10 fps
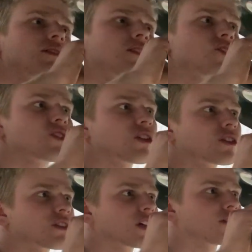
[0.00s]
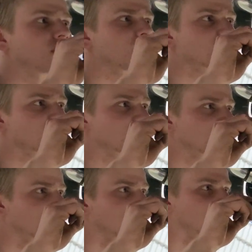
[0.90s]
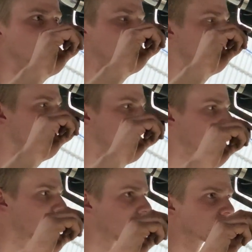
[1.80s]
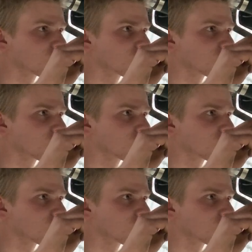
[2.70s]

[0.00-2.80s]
starter cover has to come off.